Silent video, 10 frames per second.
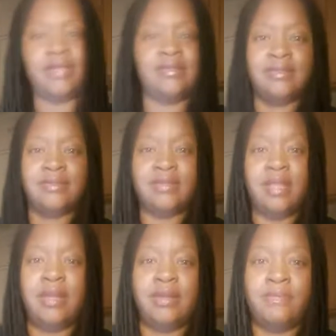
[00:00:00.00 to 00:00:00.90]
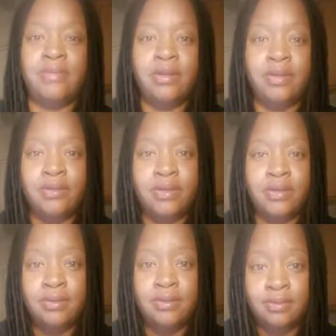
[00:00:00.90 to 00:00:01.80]
Is this thing
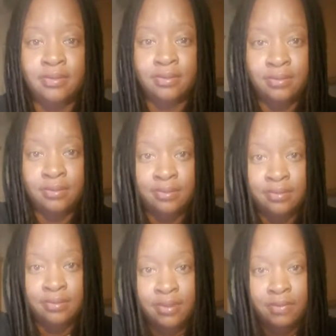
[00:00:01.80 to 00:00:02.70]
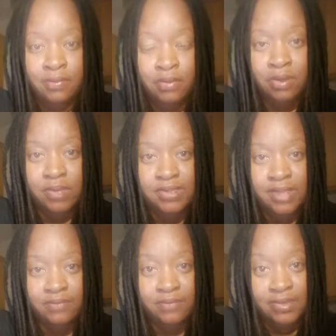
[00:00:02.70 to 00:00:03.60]
blurry? I'm always
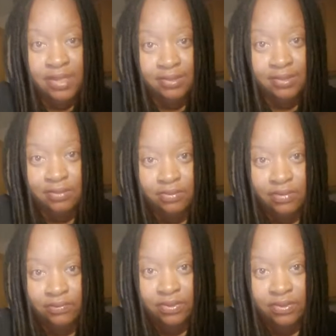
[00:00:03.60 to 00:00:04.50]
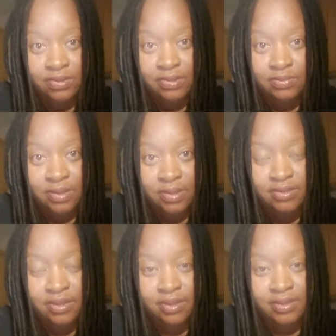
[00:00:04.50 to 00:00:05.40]
having technical difficulties when I
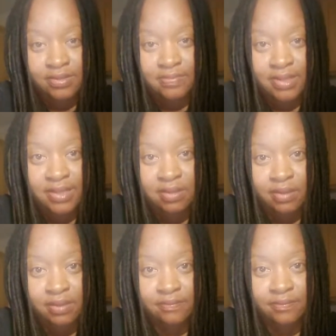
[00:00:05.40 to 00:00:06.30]
start this mess off.